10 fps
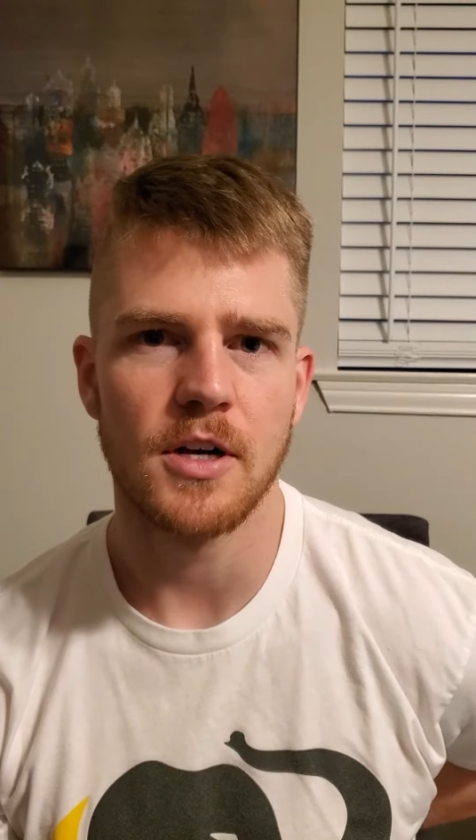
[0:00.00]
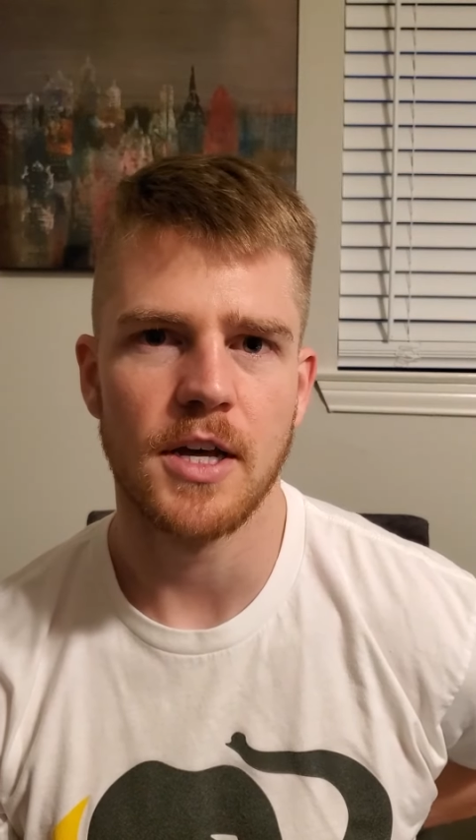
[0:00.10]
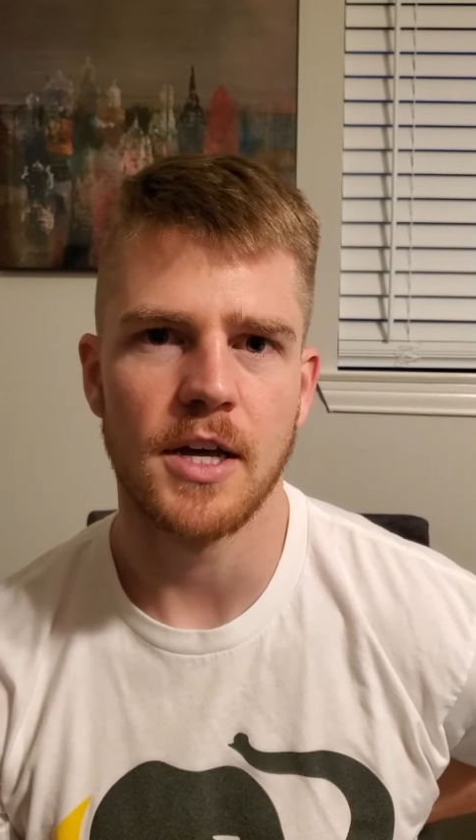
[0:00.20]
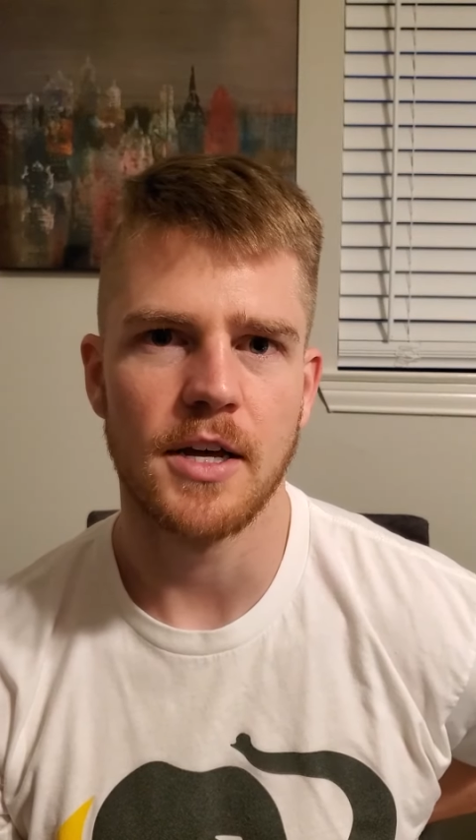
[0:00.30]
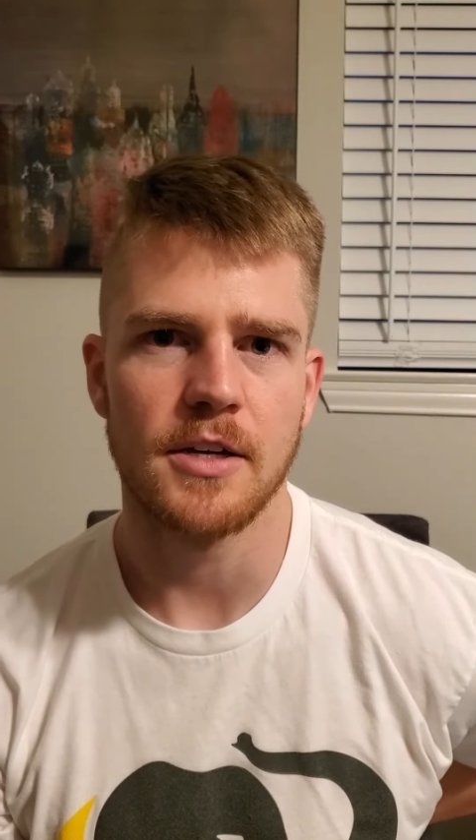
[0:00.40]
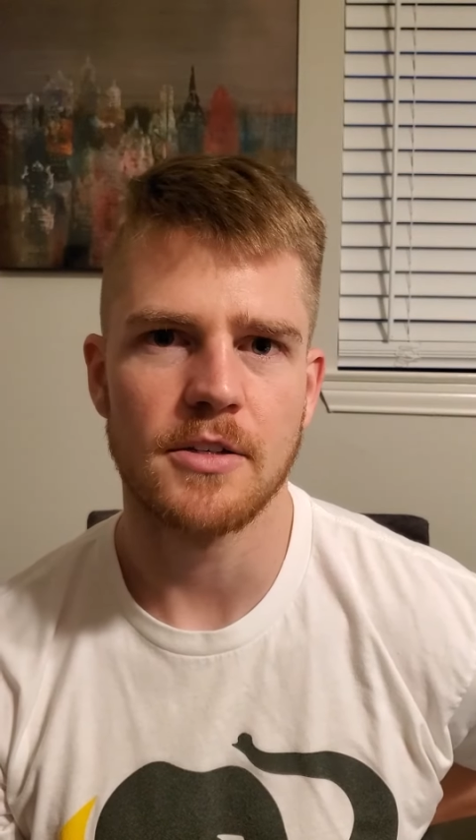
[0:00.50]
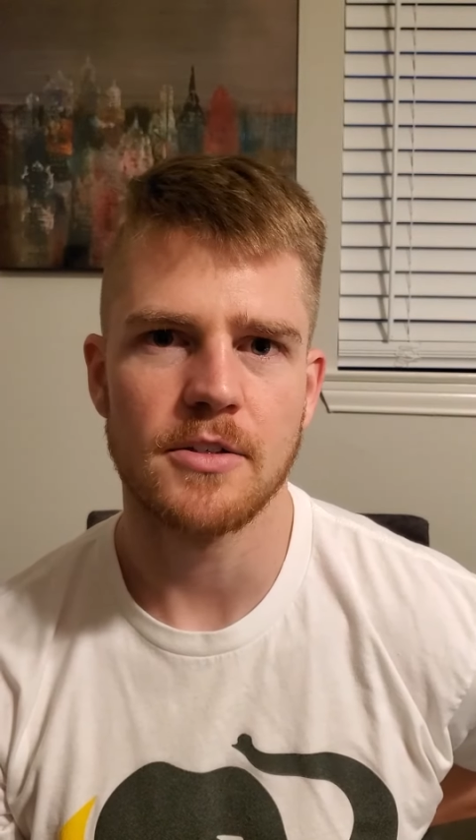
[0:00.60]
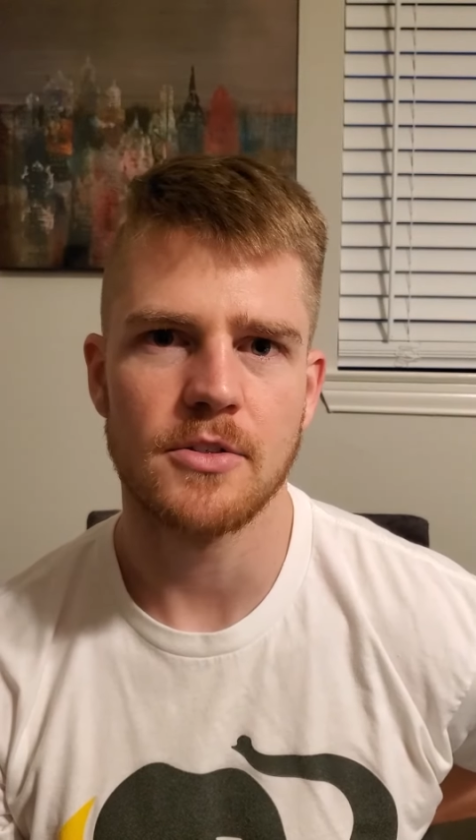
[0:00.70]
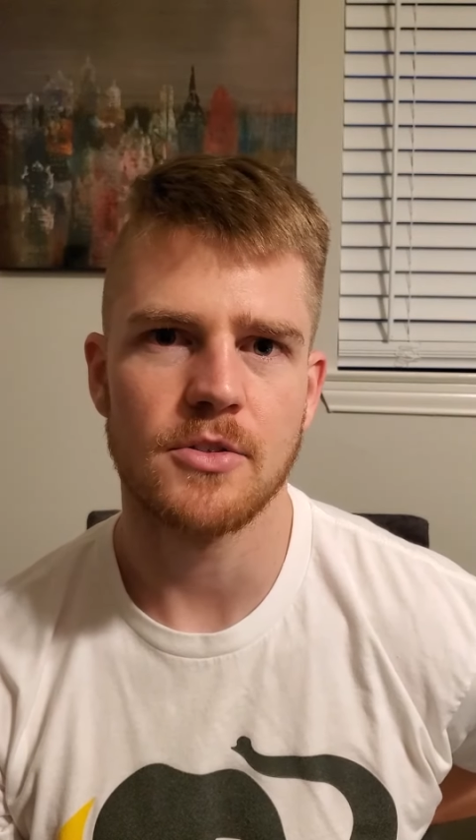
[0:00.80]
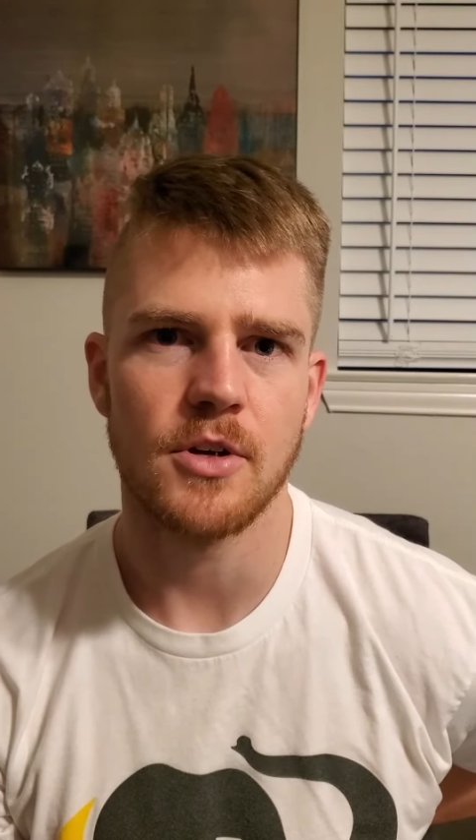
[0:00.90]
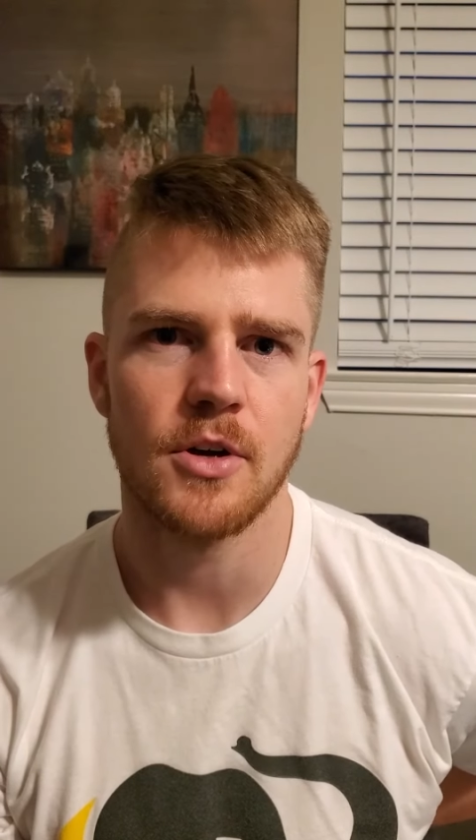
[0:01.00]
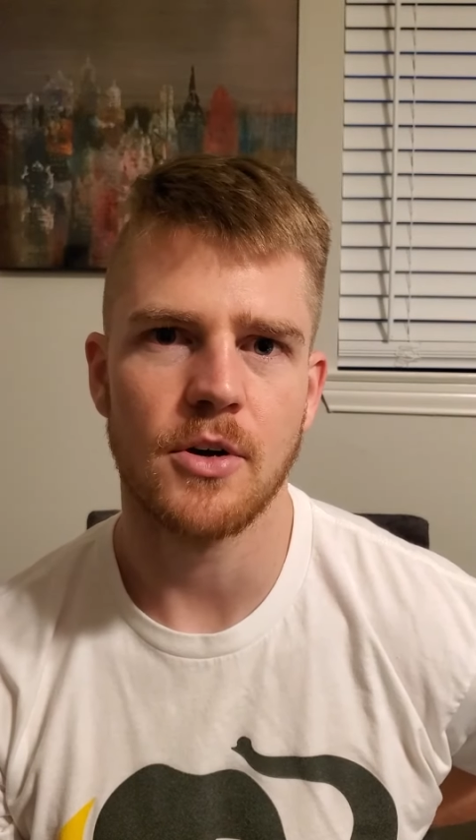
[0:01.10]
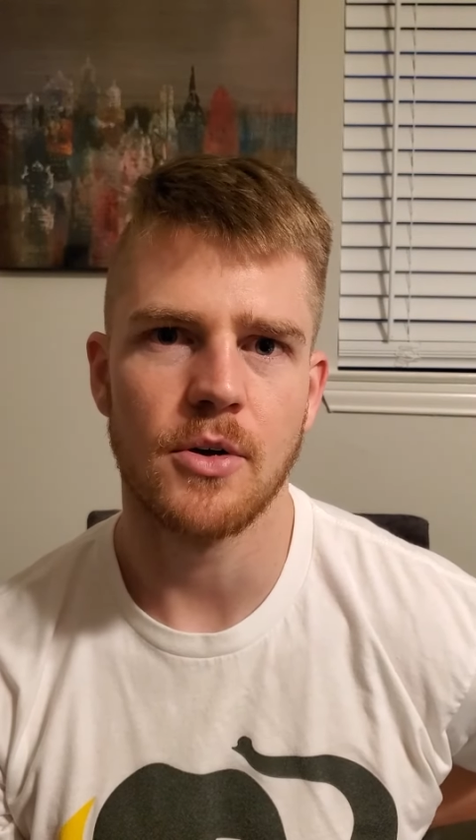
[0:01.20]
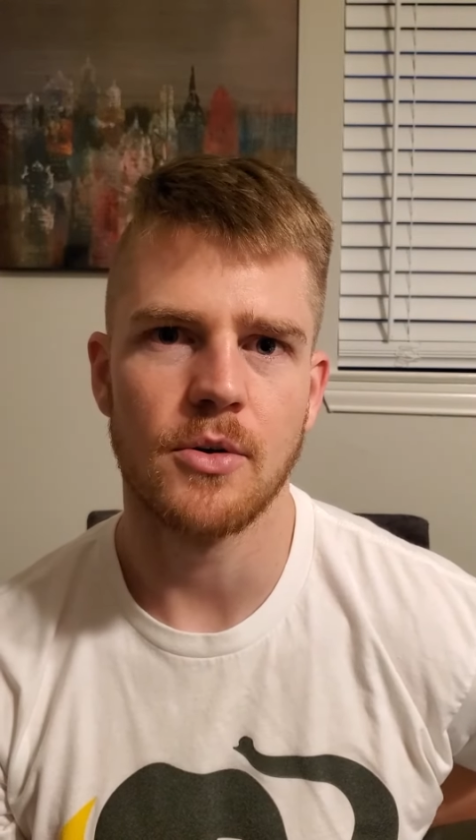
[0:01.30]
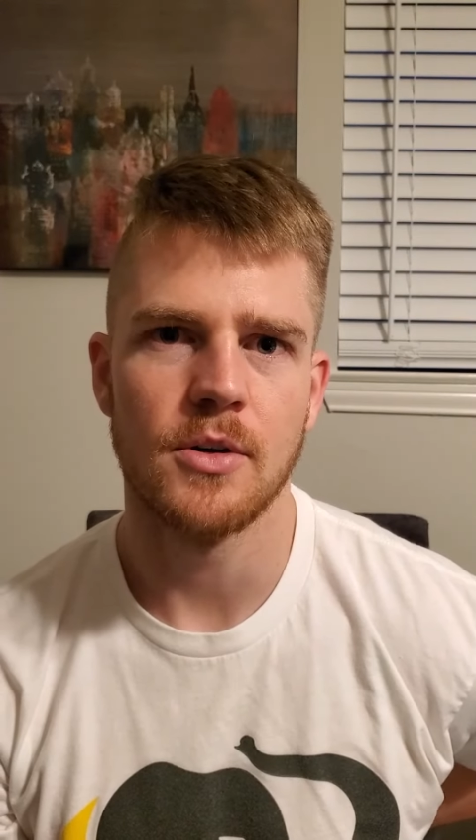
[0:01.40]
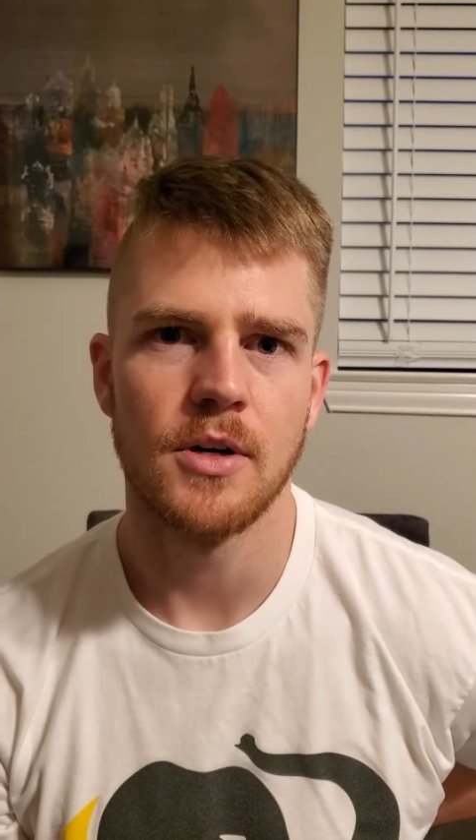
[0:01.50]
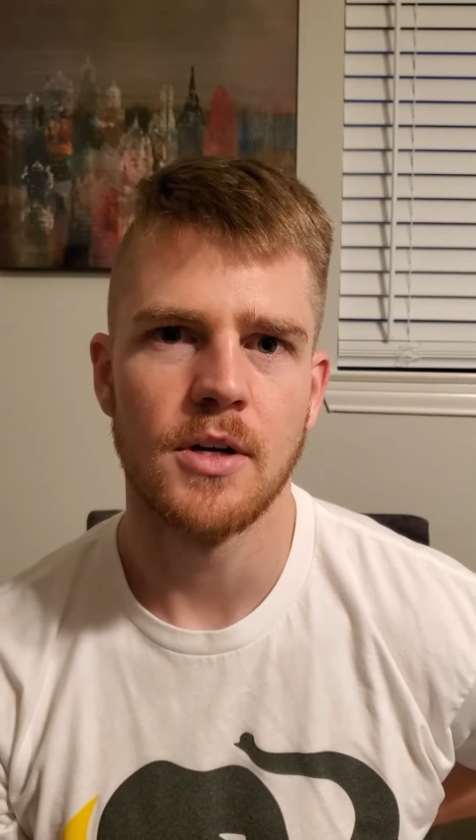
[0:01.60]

day, so